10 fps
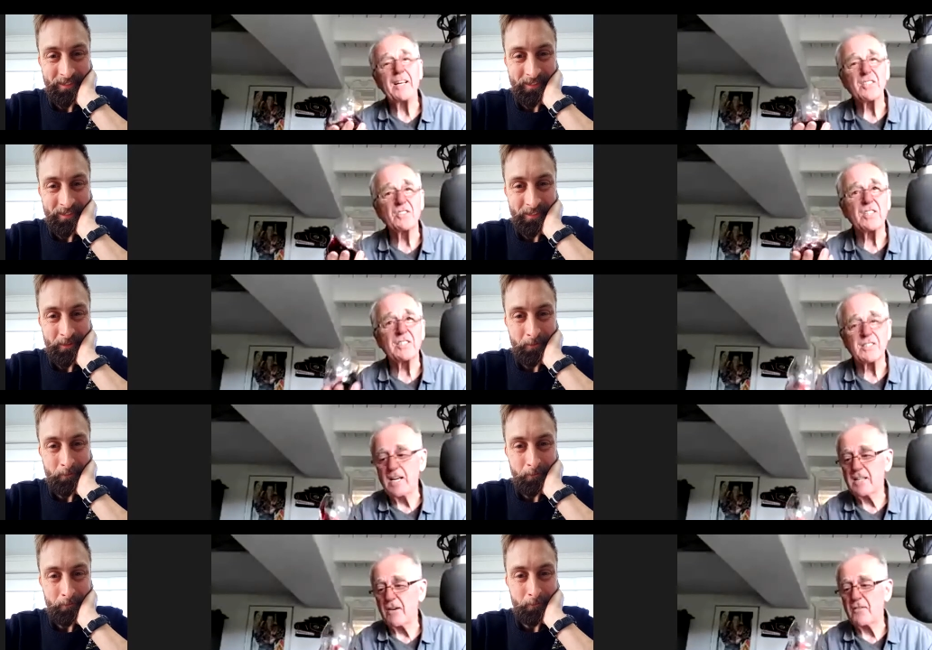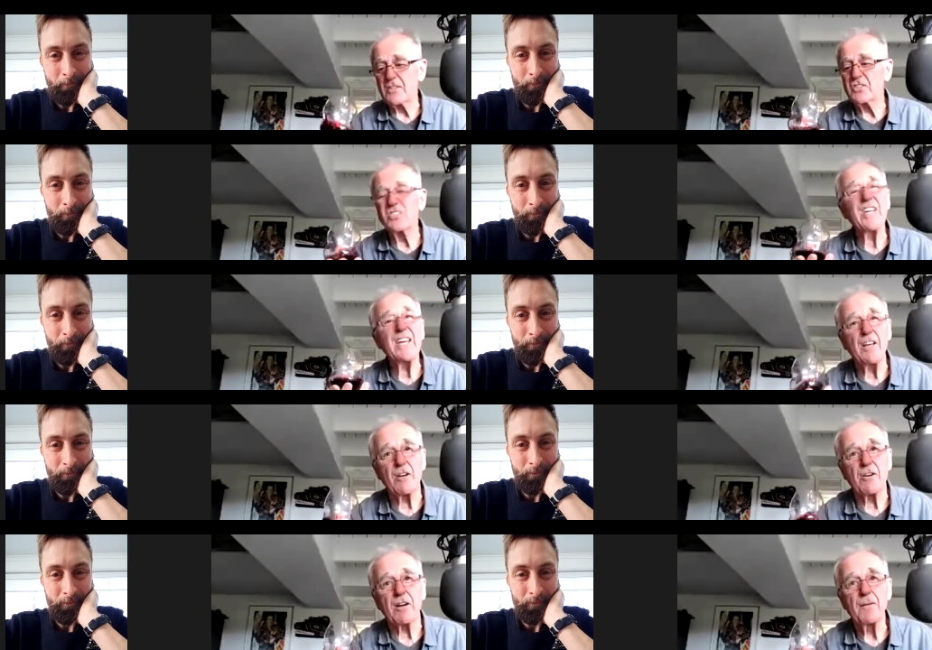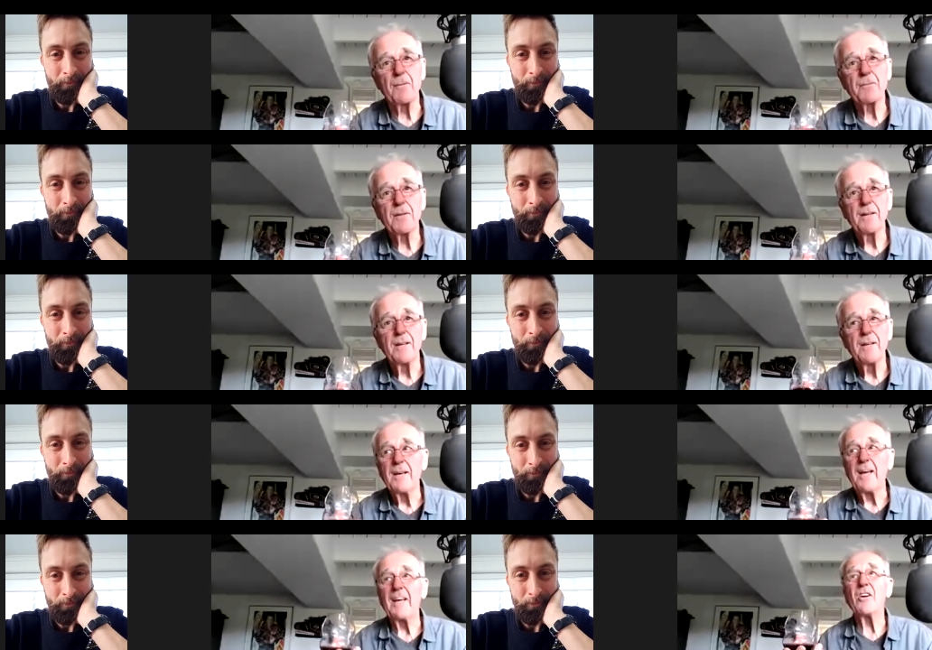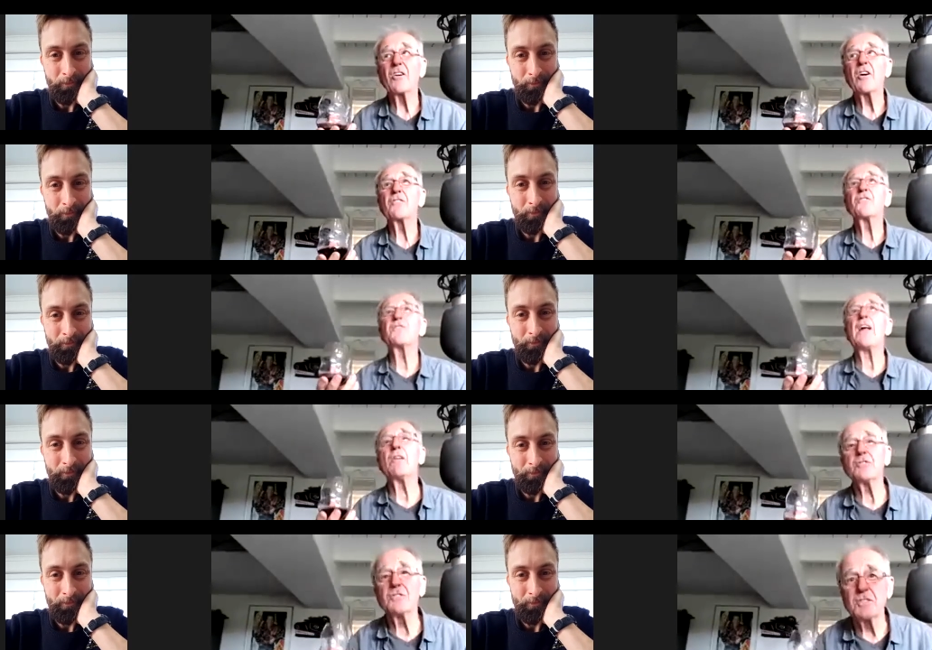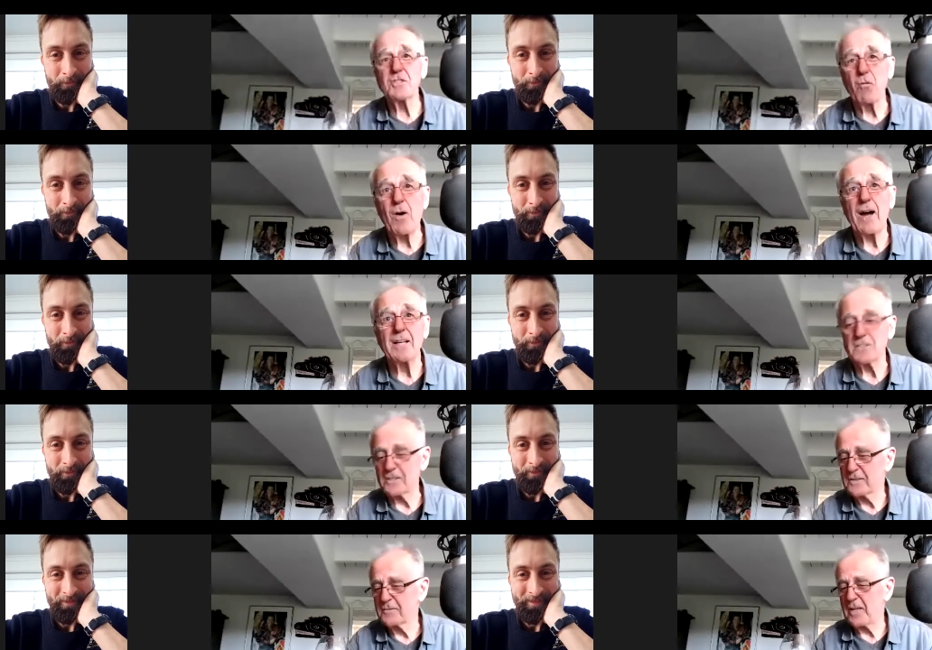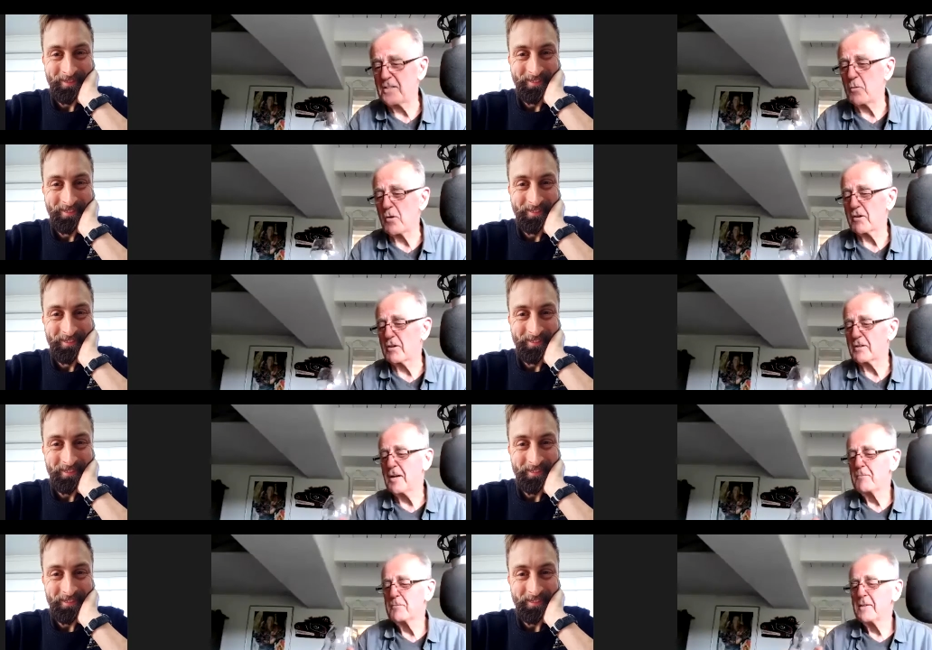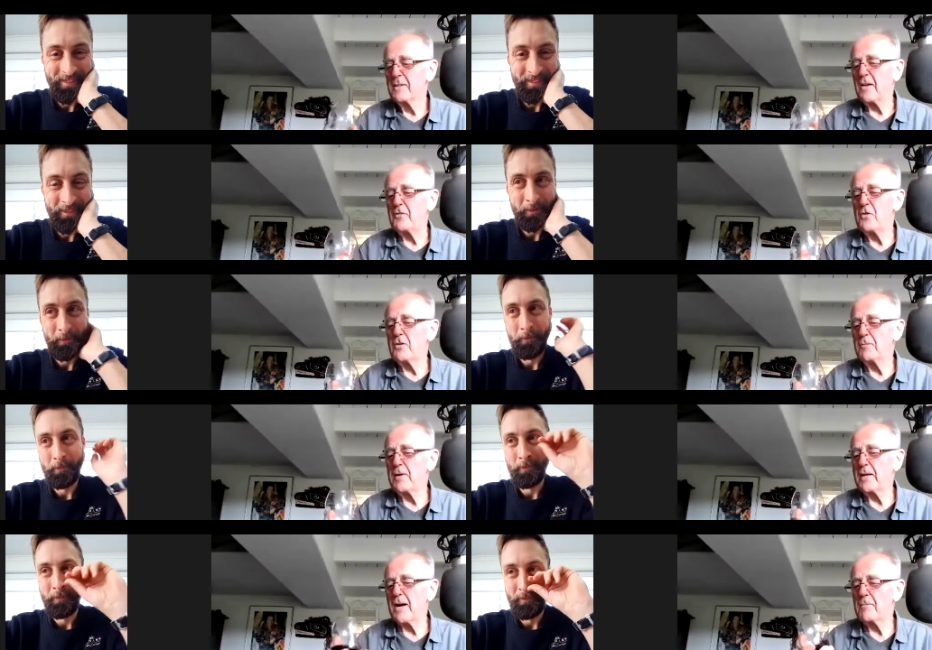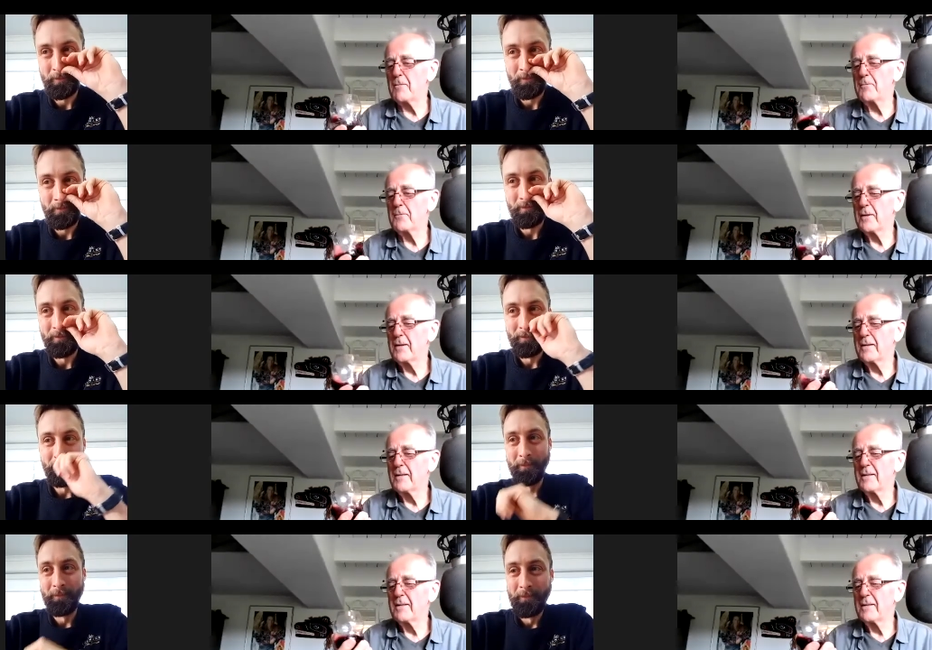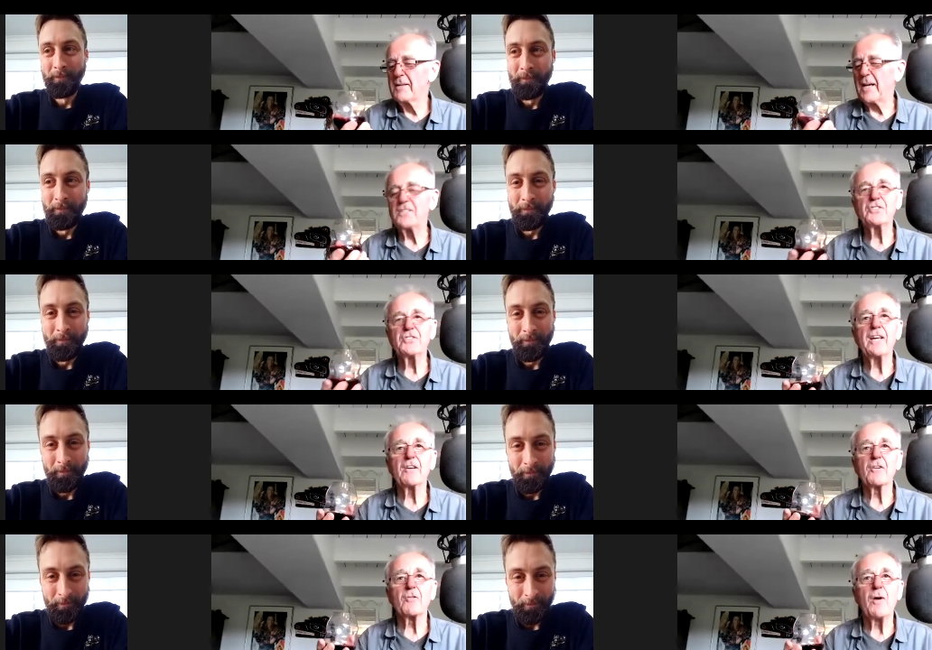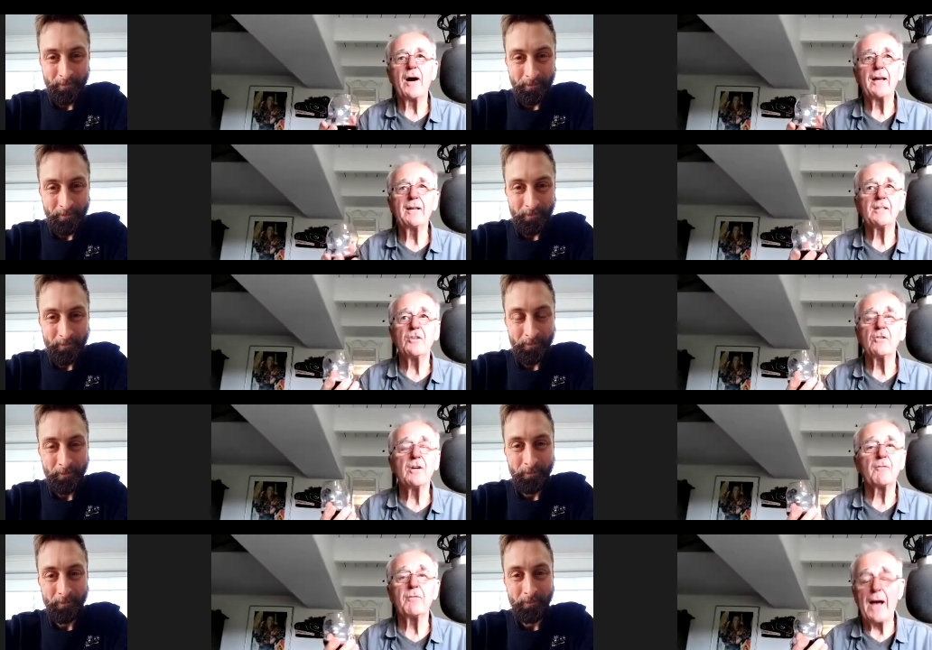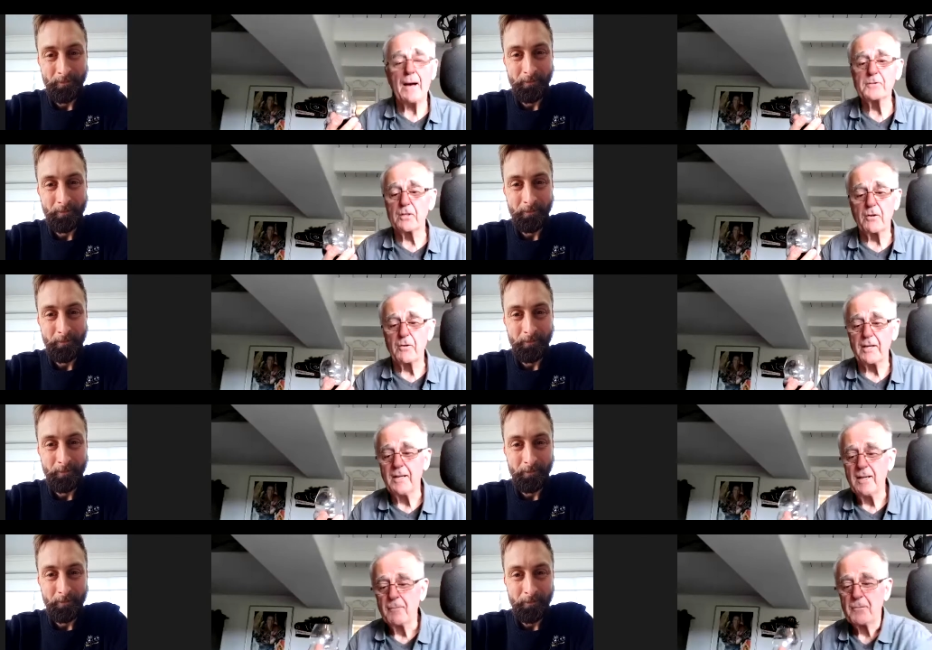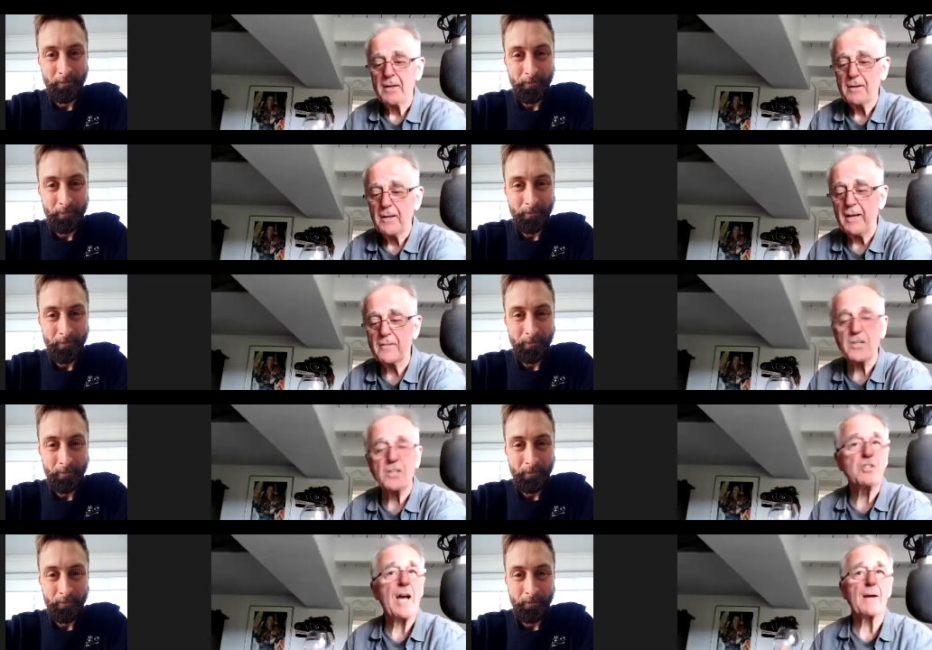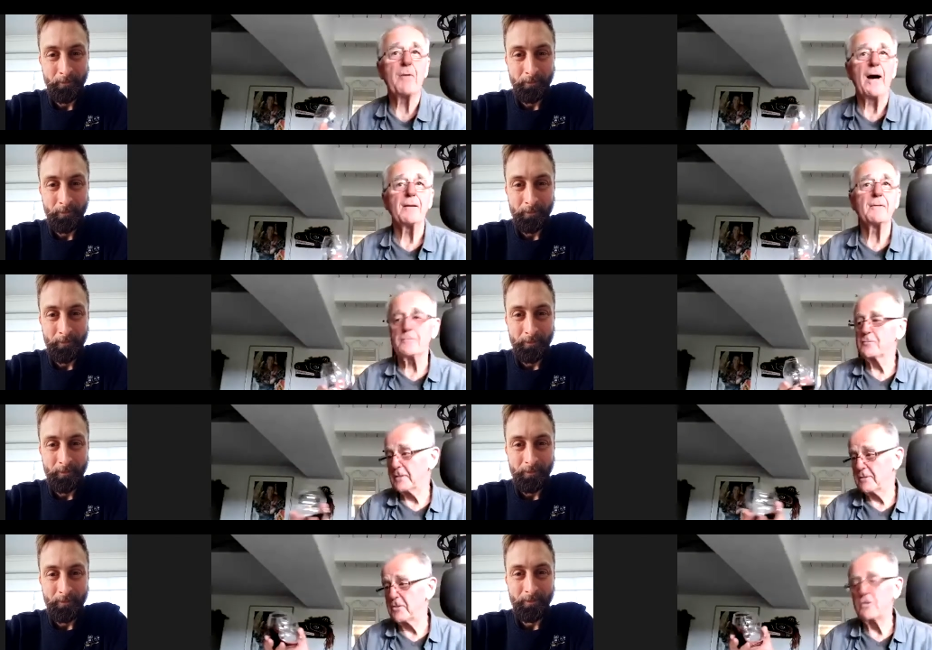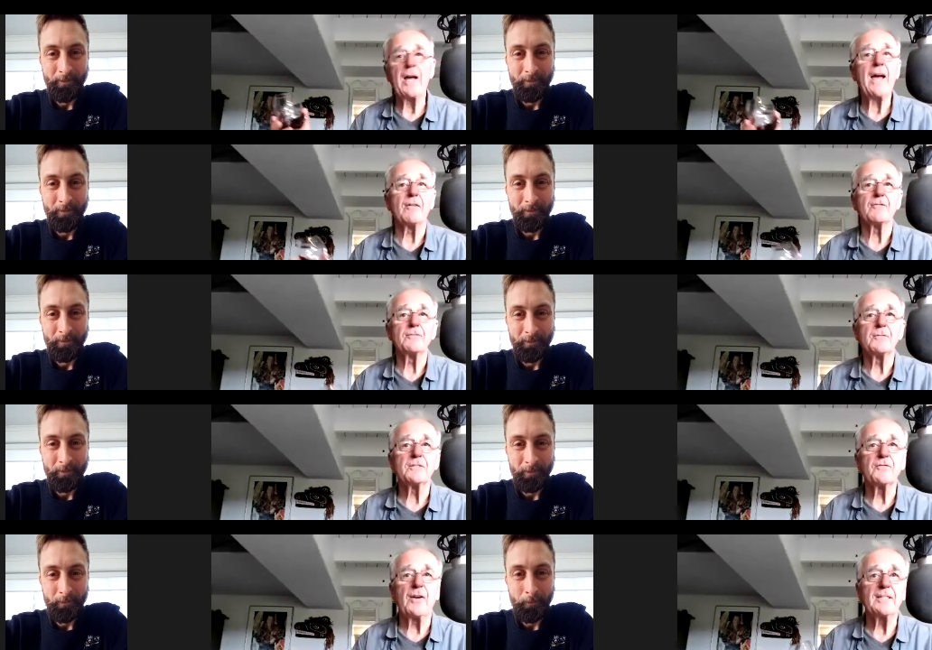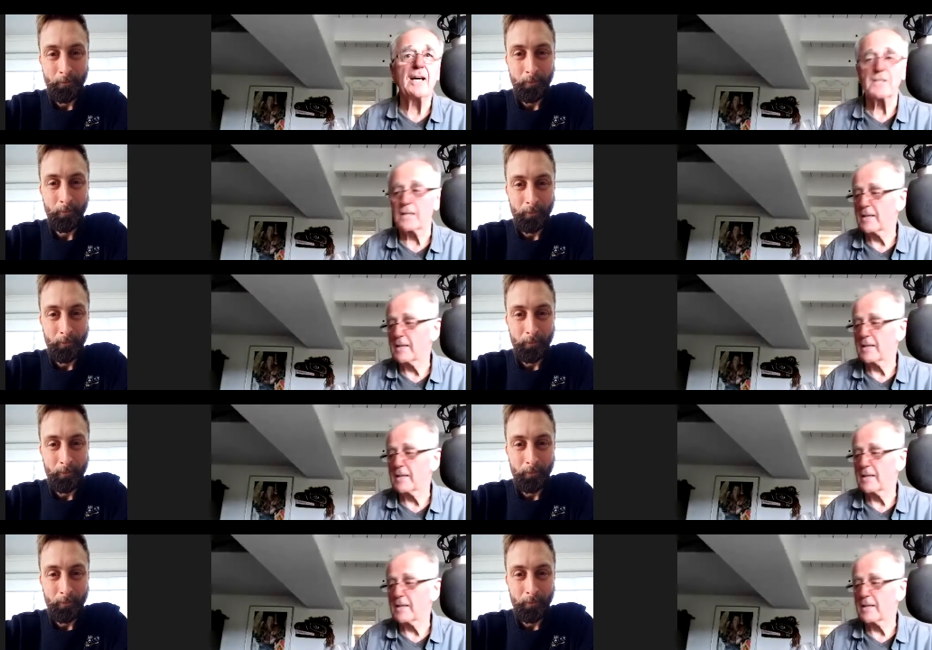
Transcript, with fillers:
Speaker 1: it's distinctive, it's singular. And there are thousands of wines in the world. If you can become a singular wine, you have absolutely hit the jackpot. And you have. It's fantastic.